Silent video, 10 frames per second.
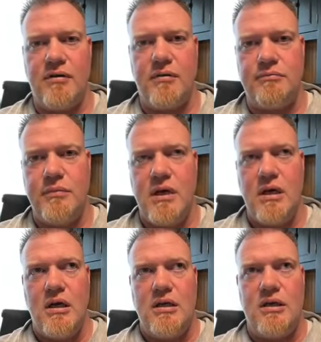
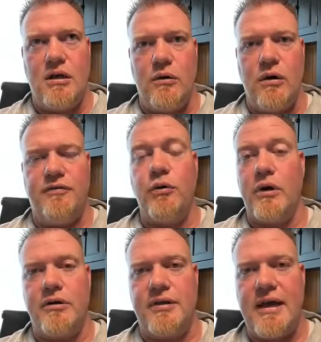
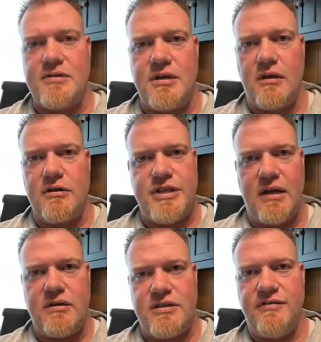$400,000
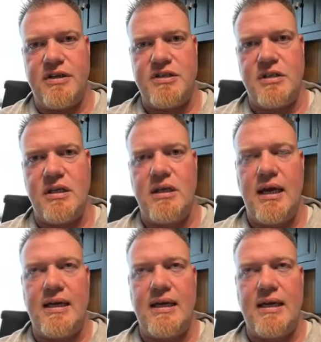challenge eventually.